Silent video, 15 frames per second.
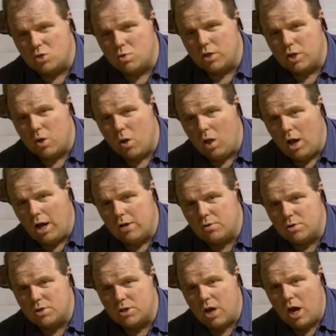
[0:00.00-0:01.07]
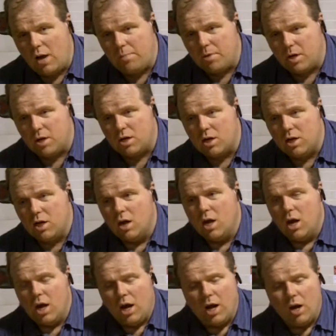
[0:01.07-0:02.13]
It's what they call hydroscopic,
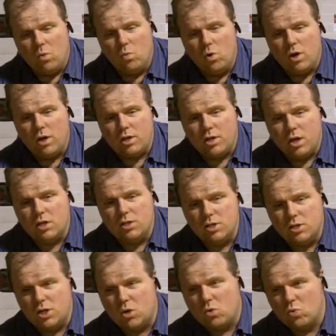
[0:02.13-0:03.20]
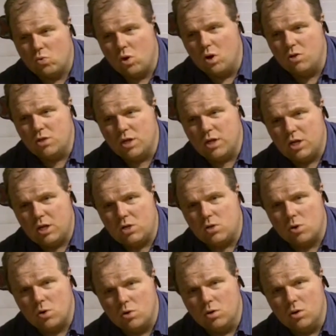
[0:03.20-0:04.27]
and what it does is it corrodes on the
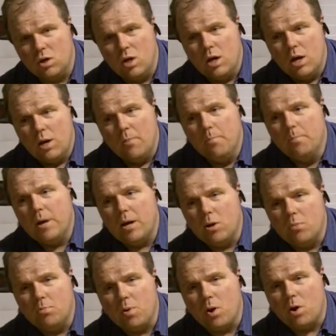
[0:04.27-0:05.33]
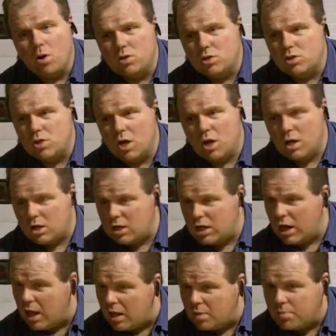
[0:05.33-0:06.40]
internal metal parts, uh,
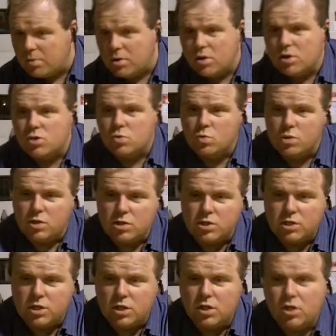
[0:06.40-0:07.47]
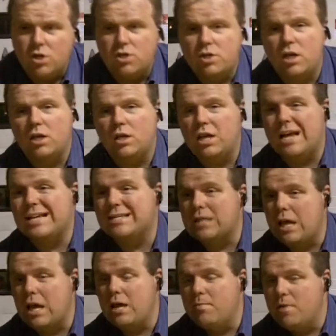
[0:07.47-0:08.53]
calipers, wheel cylinders, and yes,
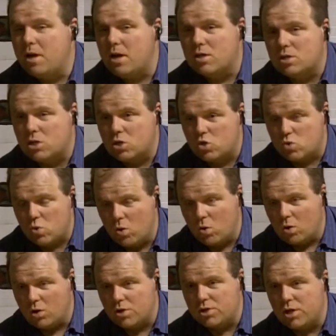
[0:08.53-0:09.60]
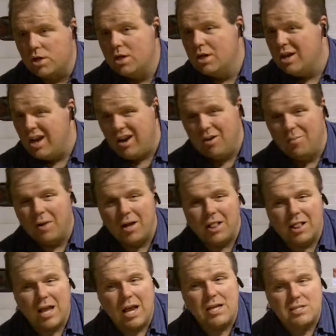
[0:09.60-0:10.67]
ABS controllers. Everybody
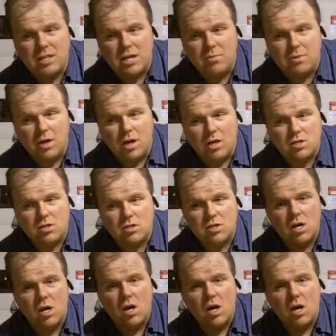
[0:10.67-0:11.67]
likes ABS.